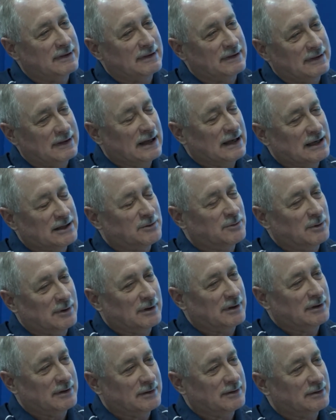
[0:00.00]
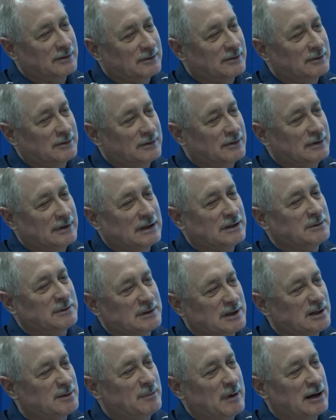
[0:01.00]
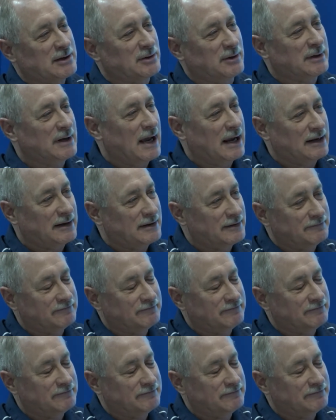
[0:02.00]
this was a special night?